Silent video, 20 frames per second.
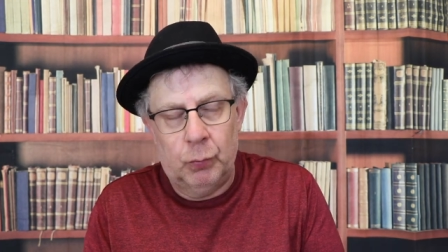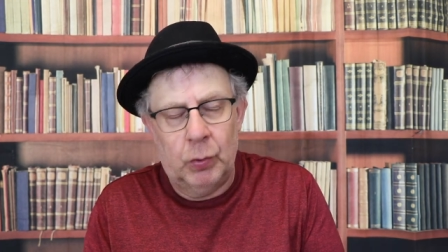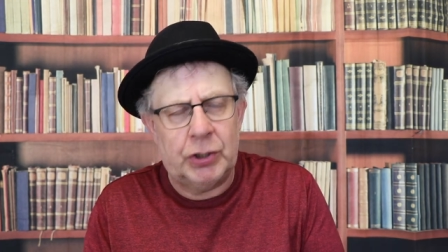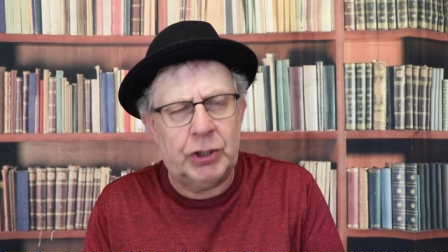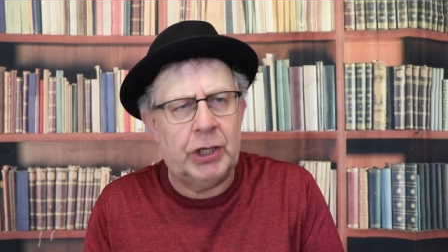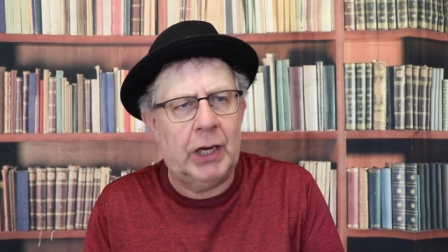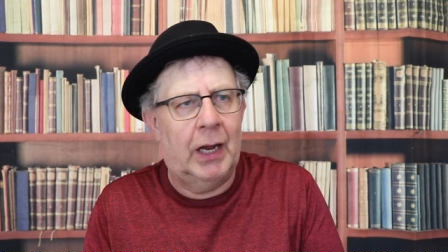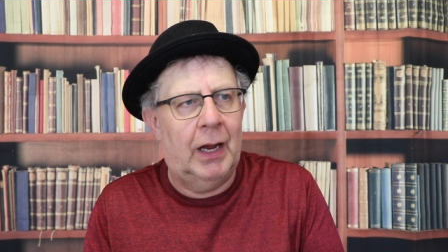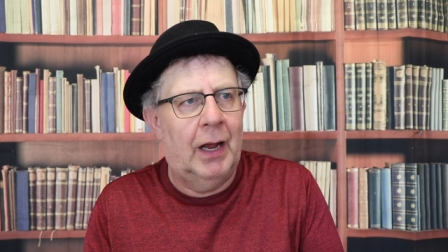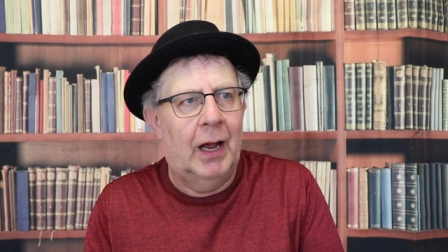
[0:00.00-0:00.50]

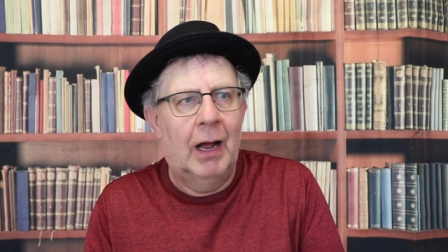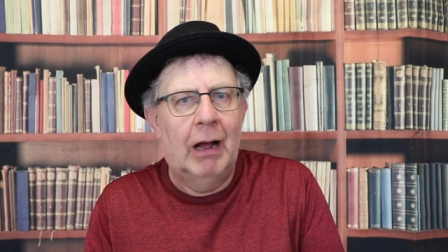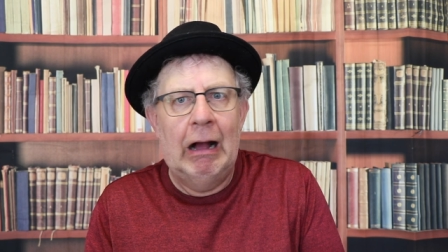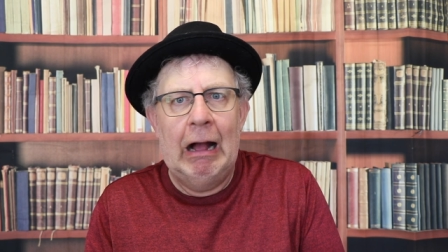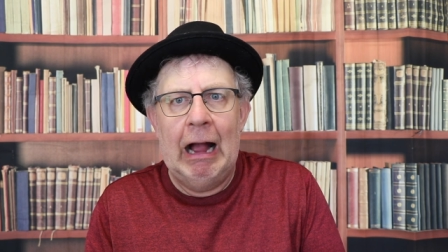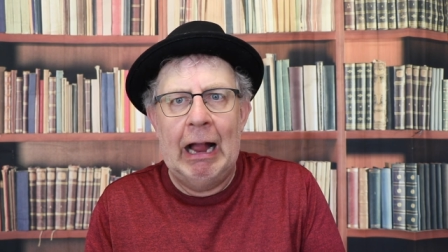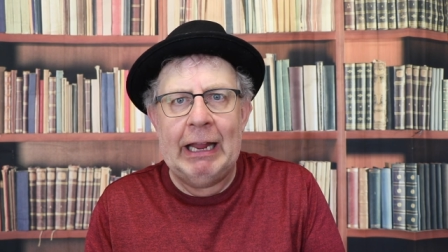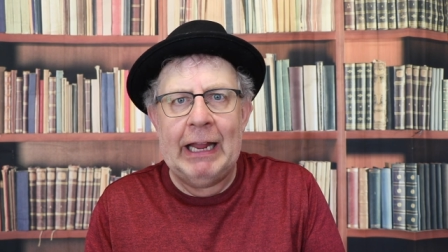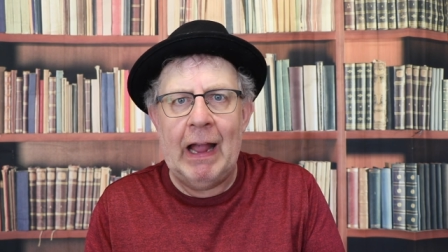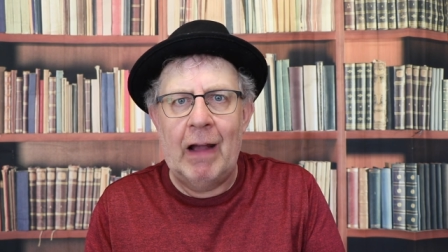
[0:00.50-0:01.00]
which
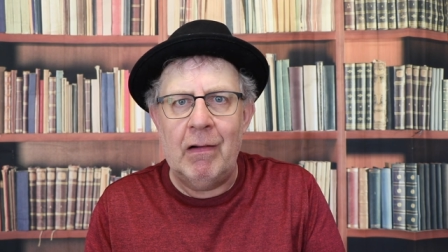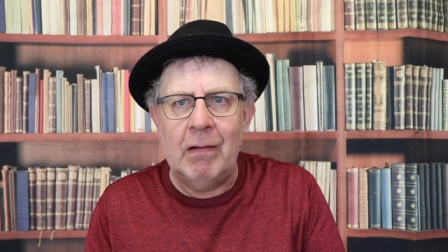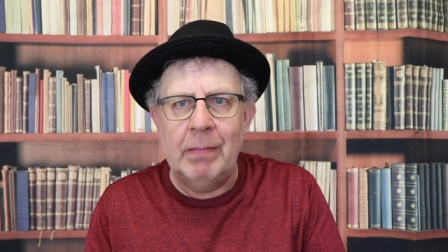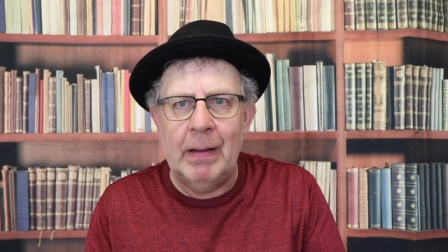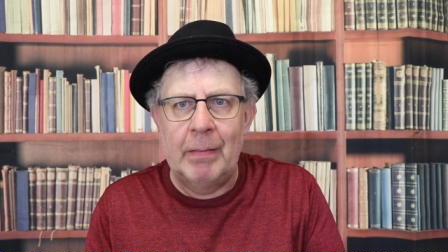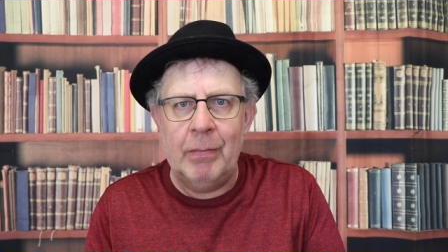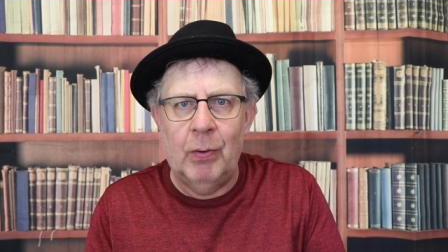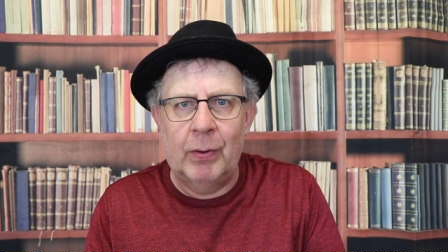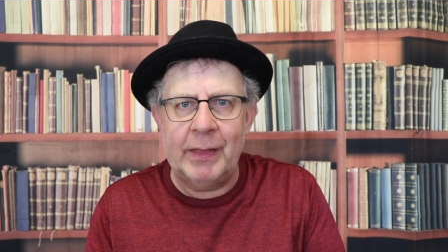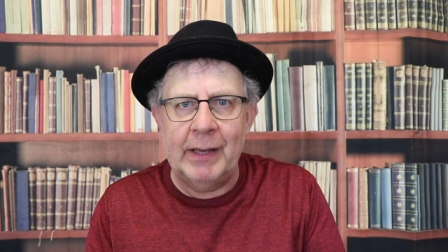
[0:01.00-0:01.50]
I can't
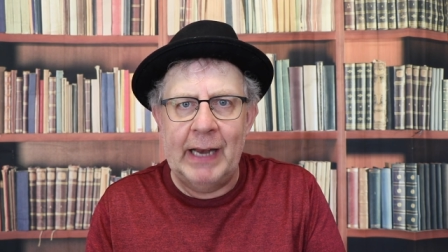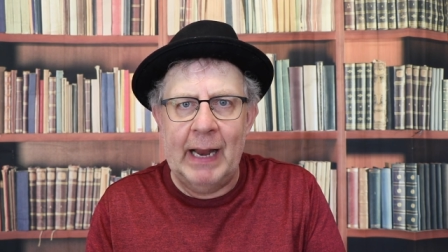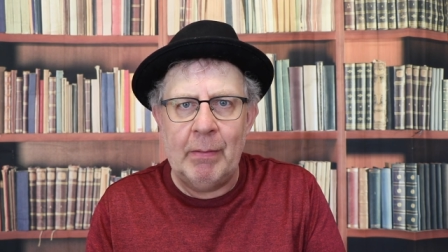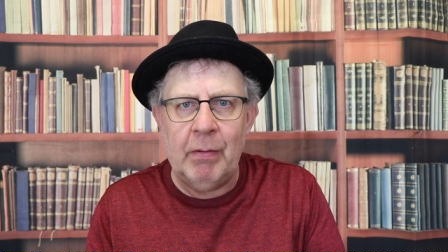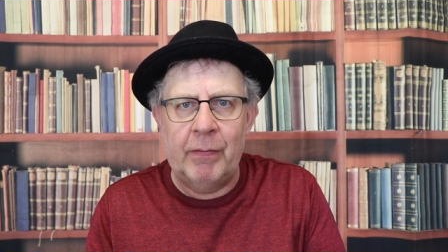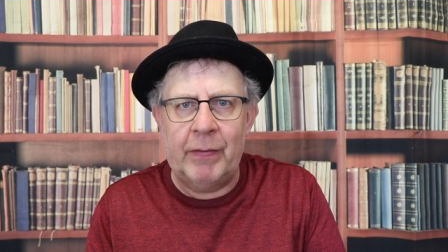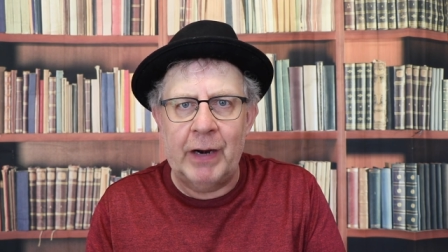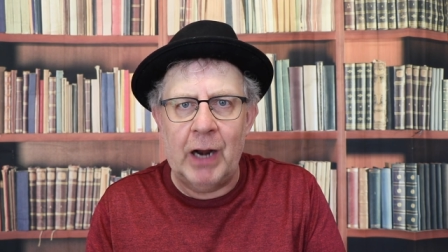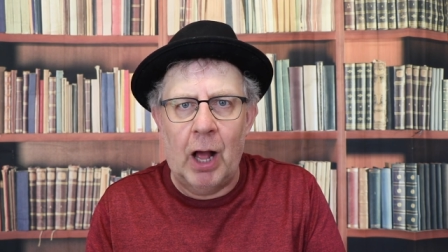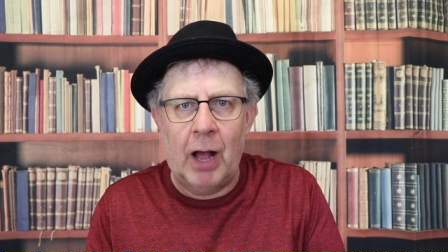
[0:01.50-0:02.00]
remember what the name
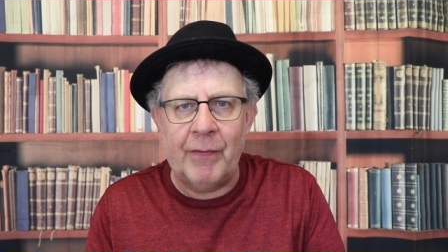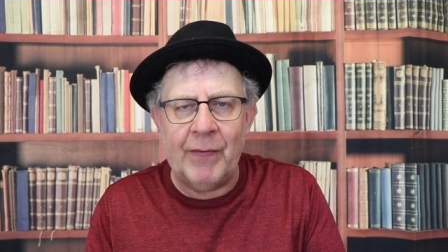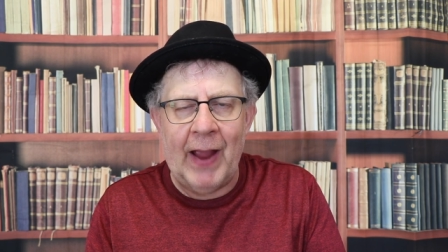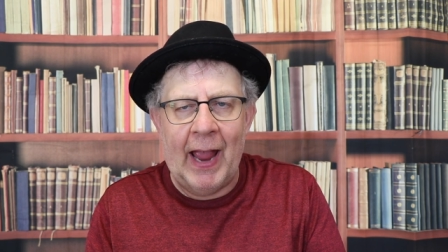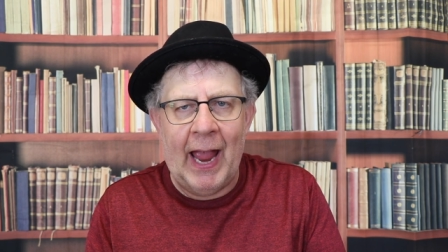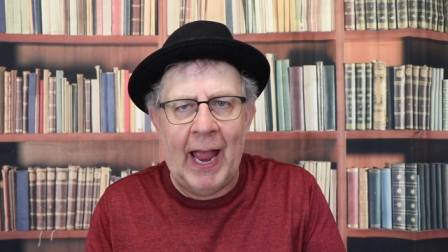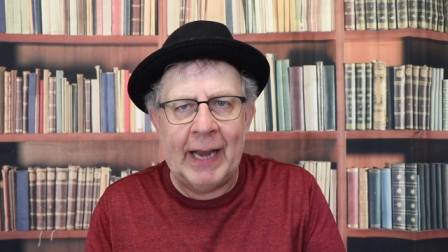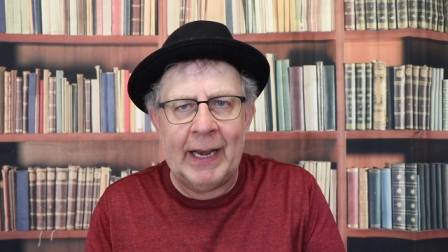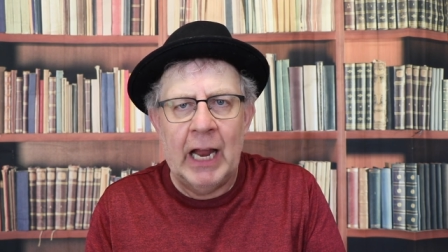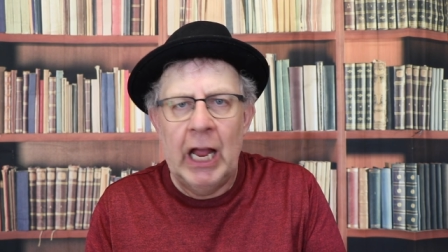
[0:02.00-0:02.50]
of it
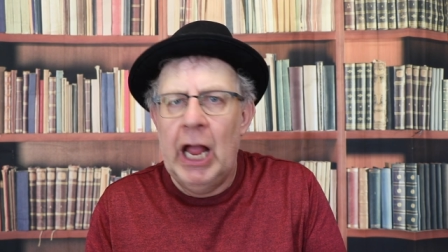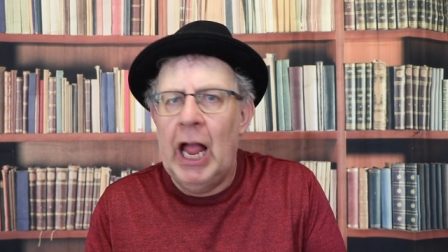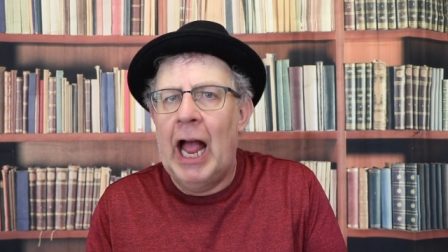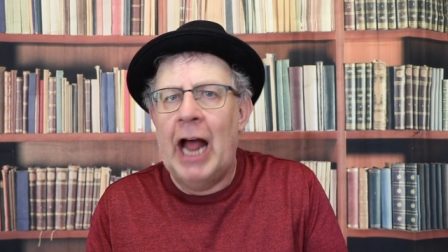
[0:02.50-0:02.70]
offhand.